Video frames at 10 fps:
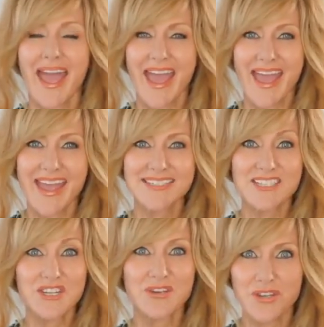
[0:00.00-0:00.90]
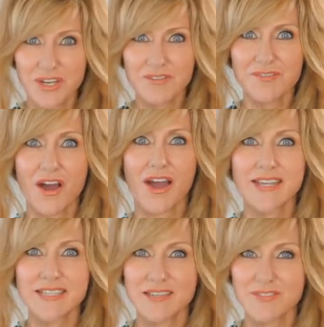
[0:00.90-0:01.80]
and you're going to
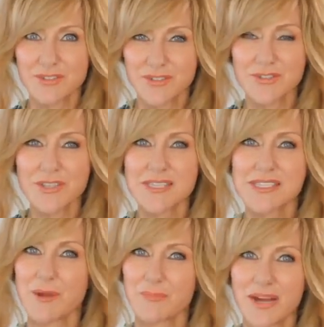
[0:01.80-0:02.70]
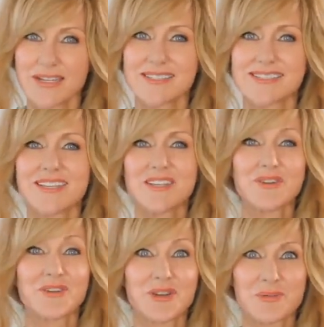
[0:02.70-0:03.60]
find if you do this and practice it,
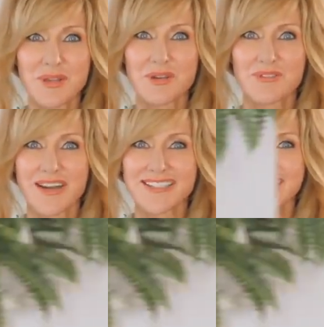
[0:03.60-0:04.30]
you're going to be great.